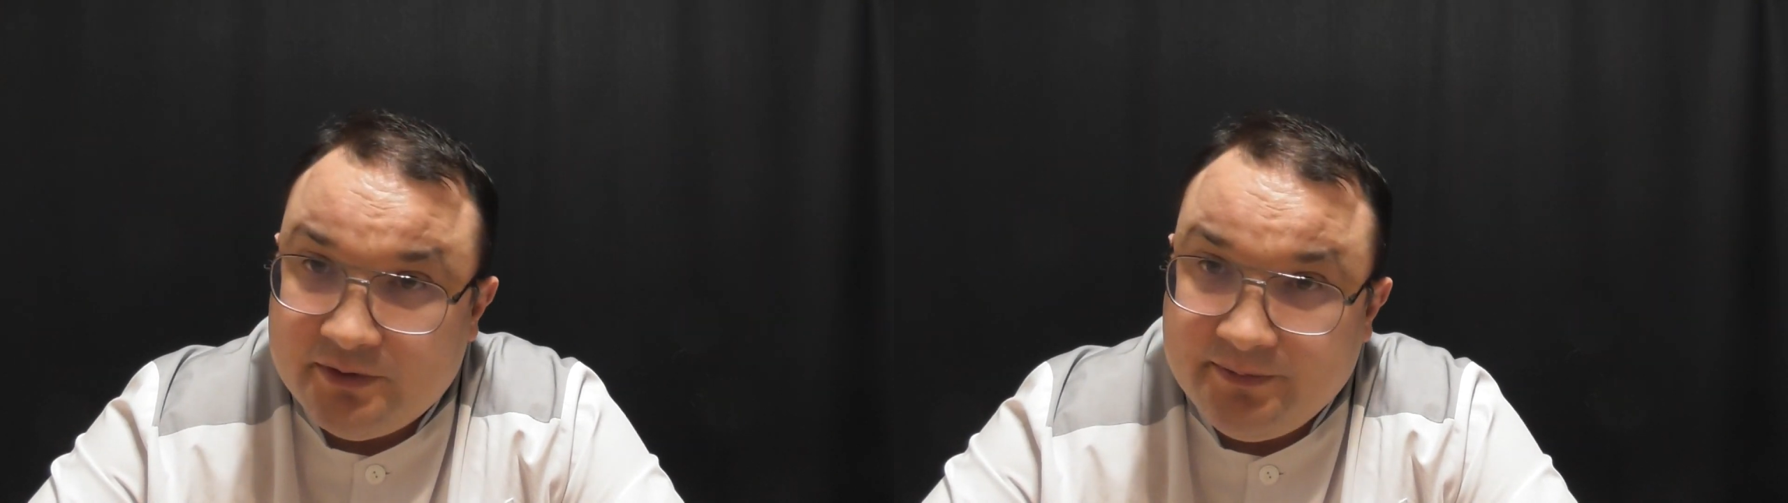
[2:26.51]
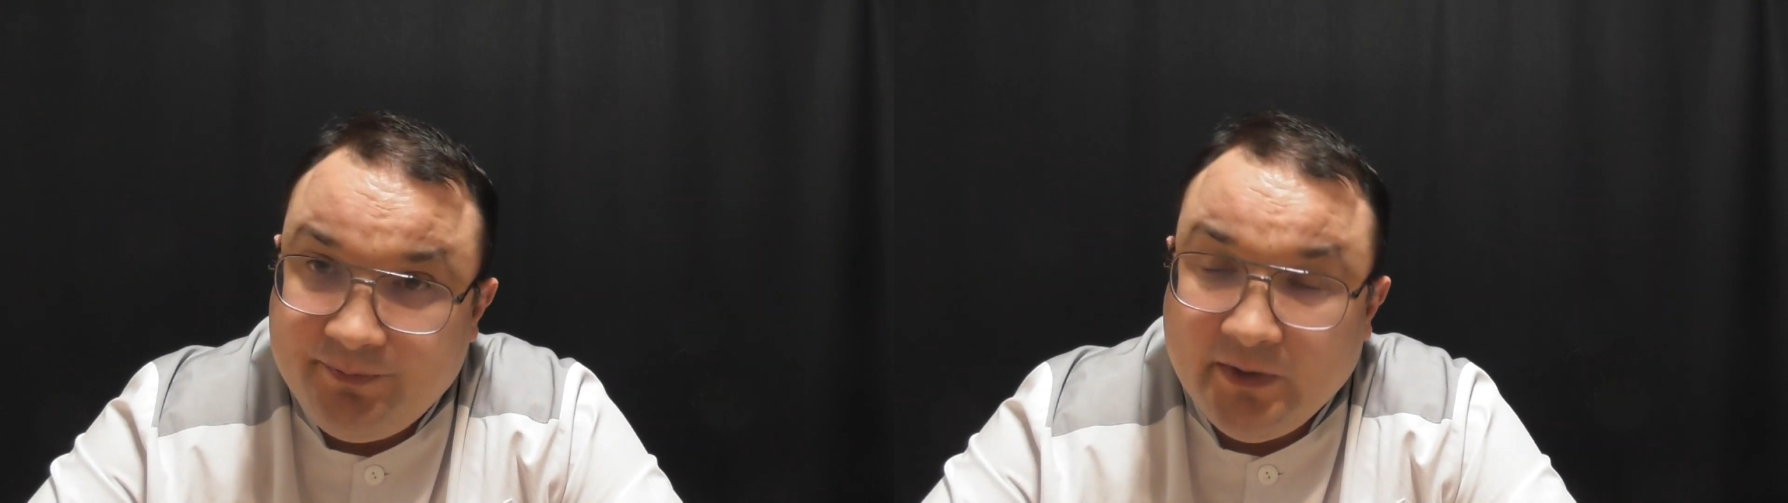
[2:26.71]

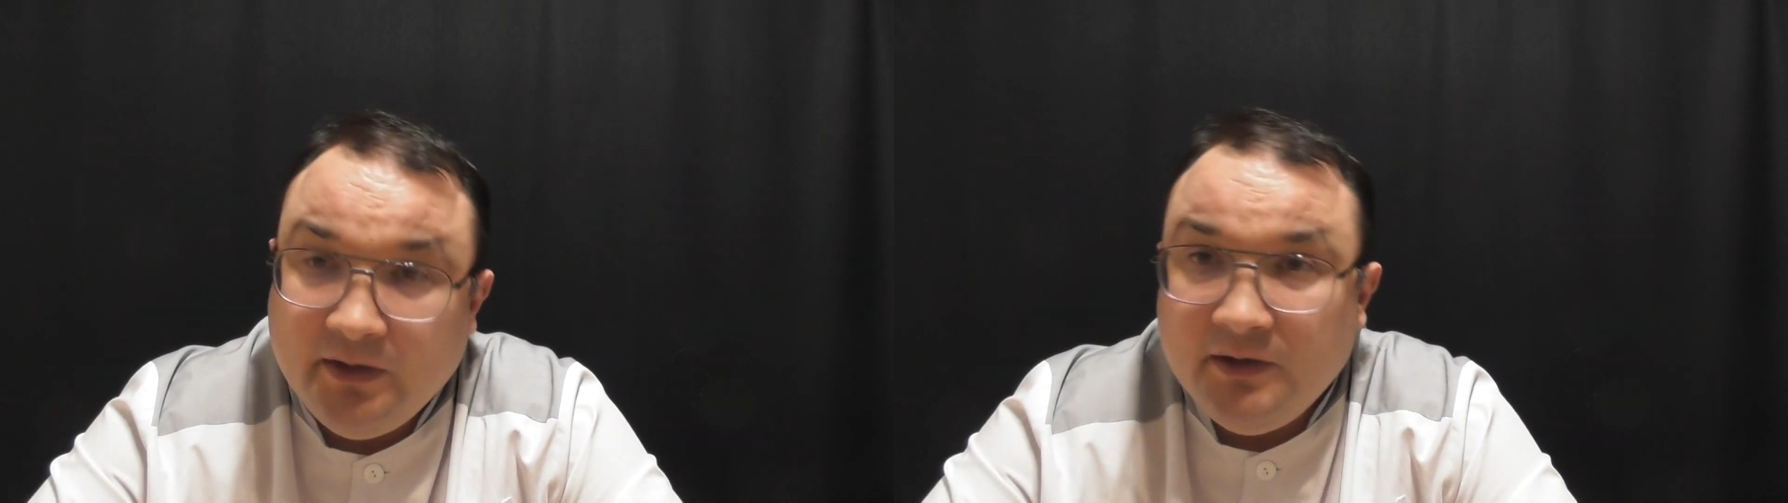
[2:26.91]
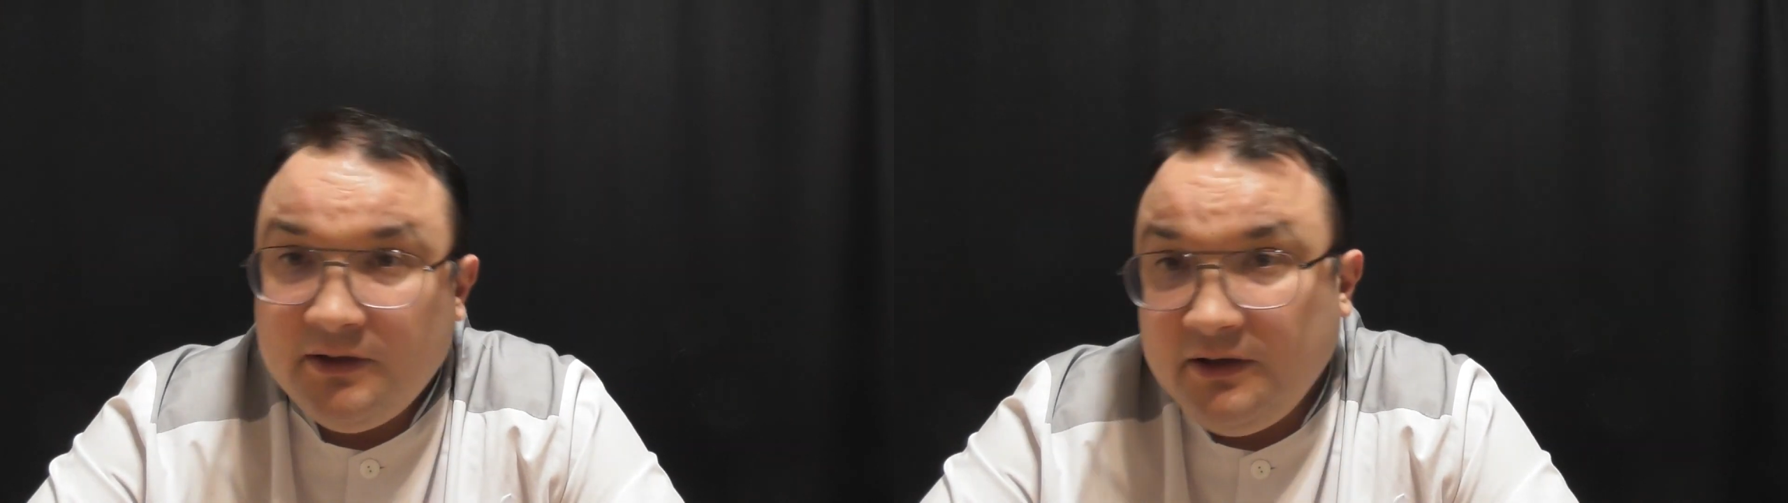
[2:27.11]
found
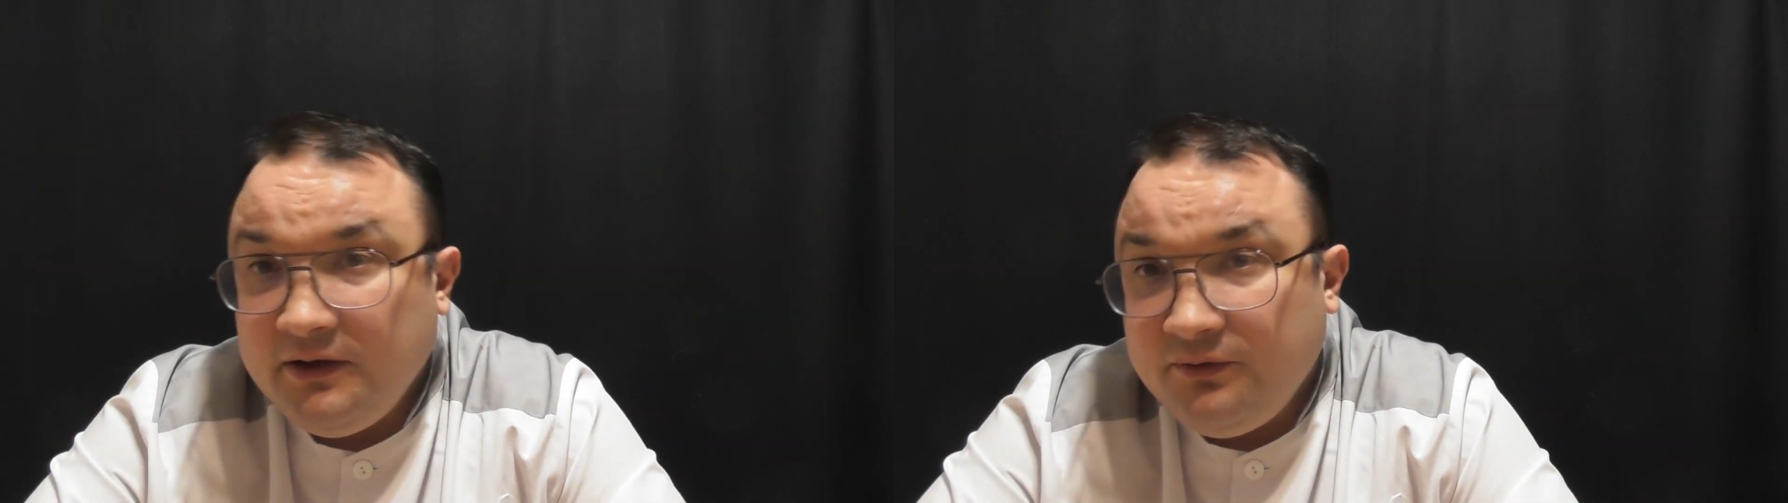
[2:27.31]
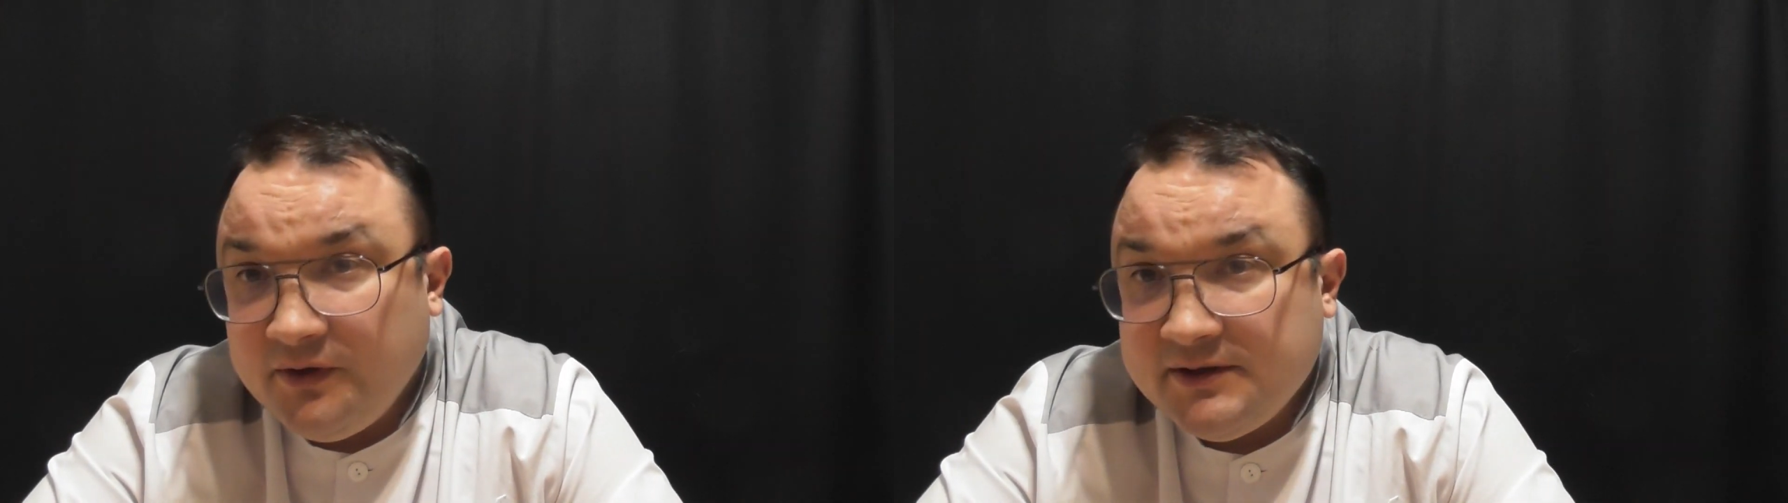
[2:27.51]
in the
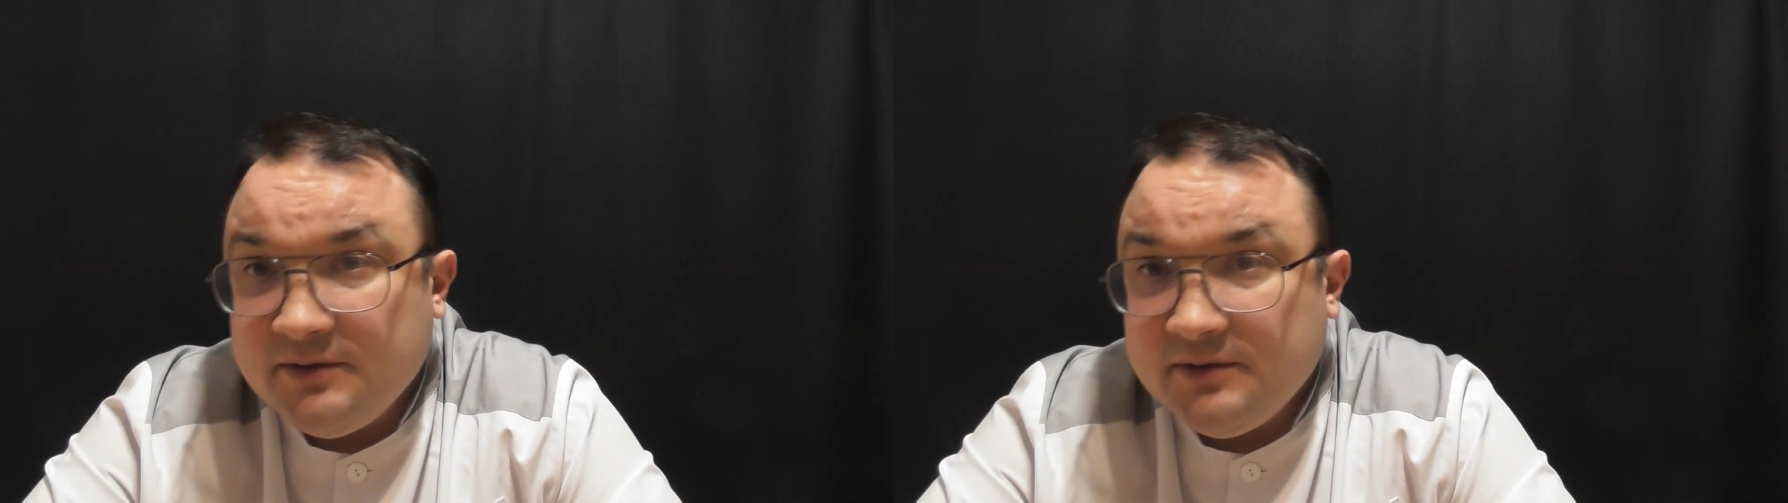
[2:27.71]
patient,